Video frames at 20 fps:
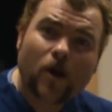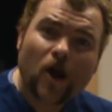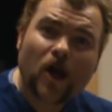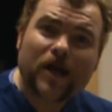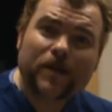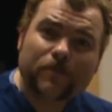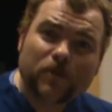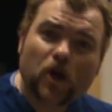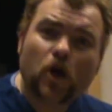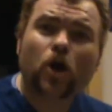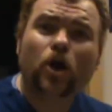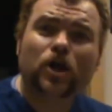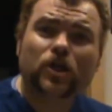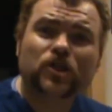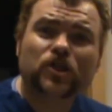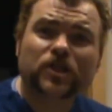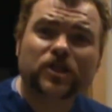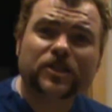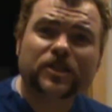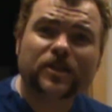I'm
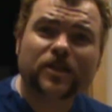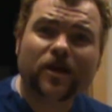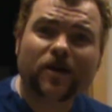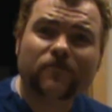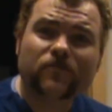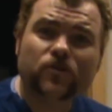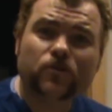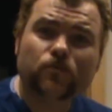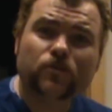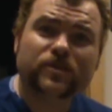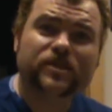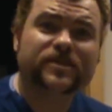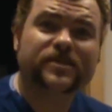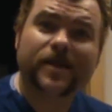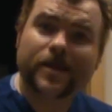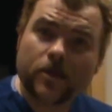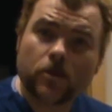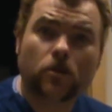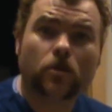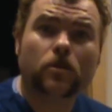conscious enough to
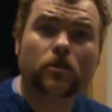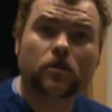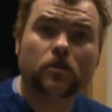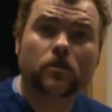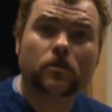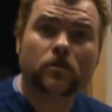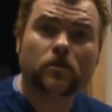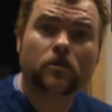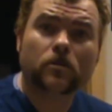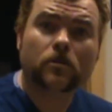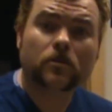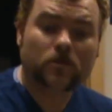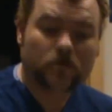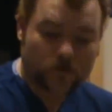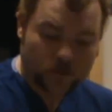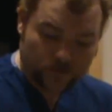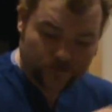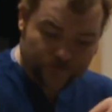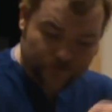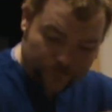recycle
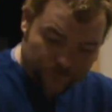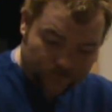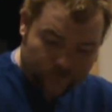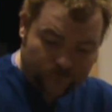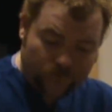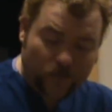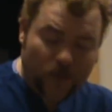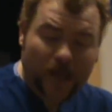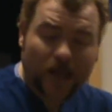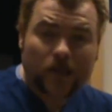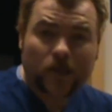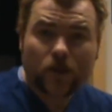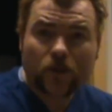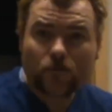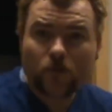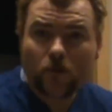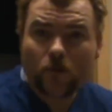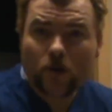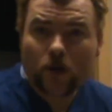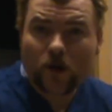and to
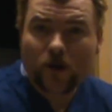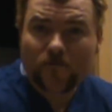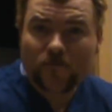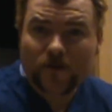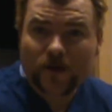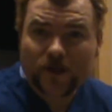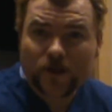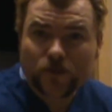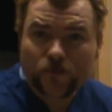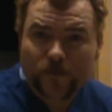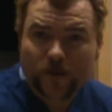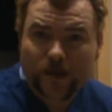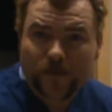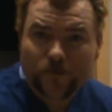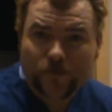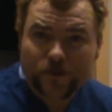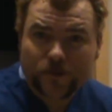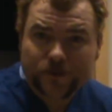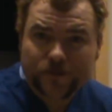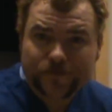throw out confidential
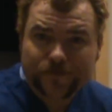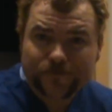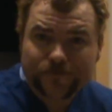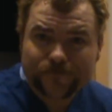papers.